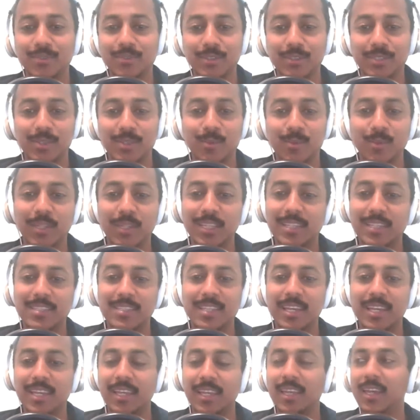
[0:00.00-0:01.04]
for someone let's
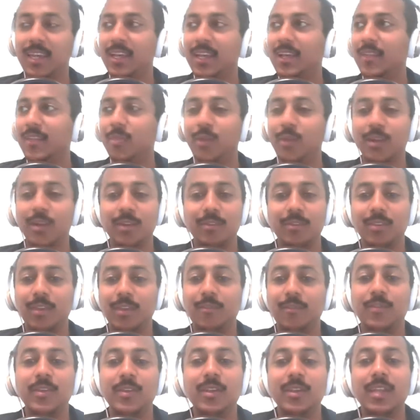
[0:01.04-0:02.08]
say they they
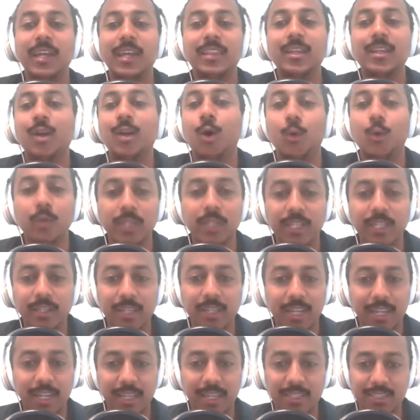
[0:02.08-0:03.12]
feel like they're only
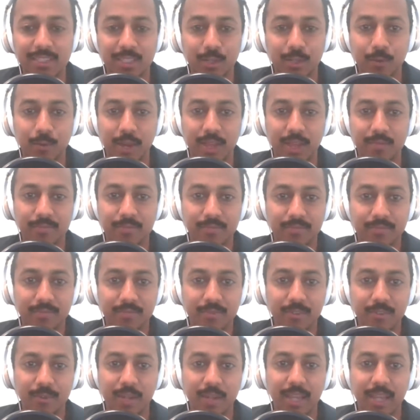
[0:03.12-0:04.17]
good at Instagram
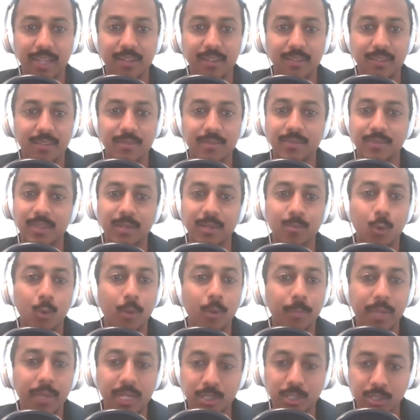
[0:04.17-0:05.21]
right if they're
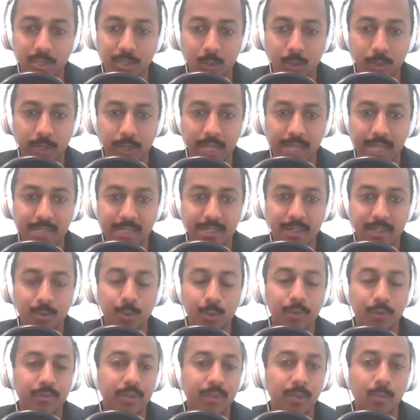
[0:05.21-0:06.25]
more picture oriented
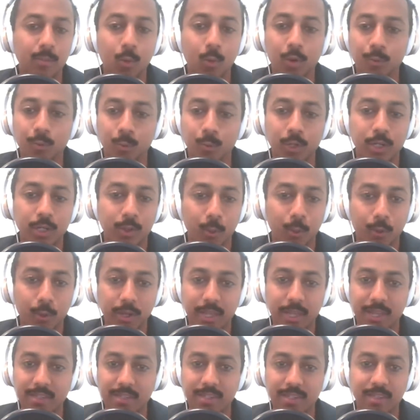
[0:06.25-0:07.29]
or if they're more word
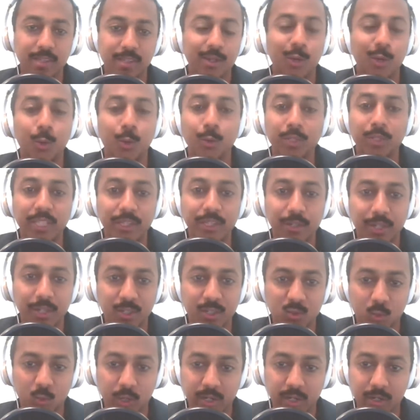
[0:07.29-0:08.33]
oriented they're only good
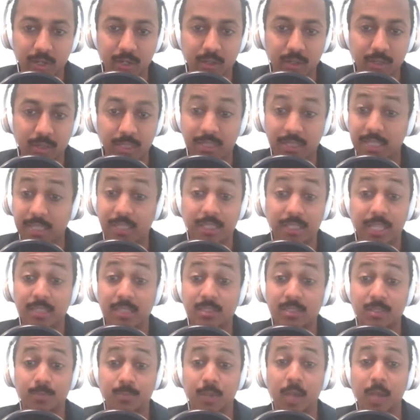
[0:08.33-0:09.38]
at Twitter that, that
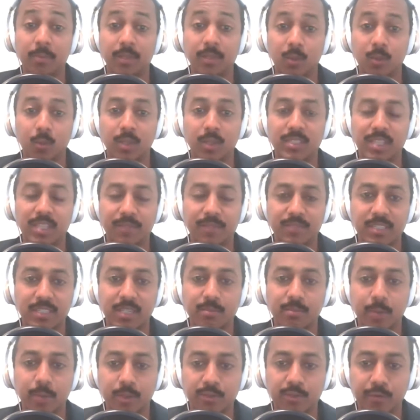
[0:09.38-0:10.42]
that's probably the ones I've
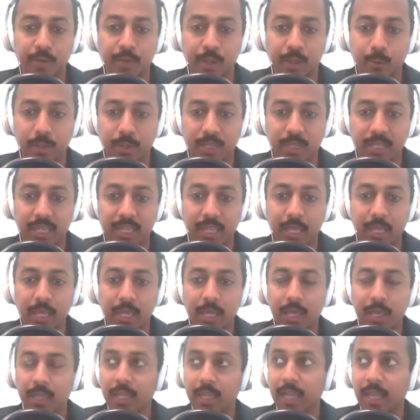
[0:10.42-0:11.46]
seen most frequently
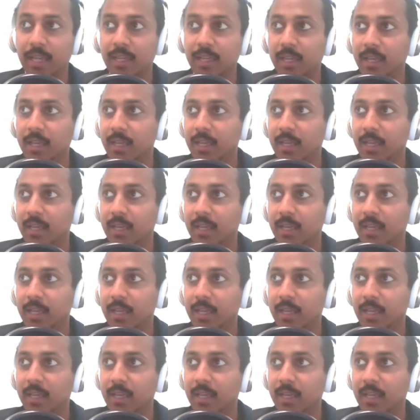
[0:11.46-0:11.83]
like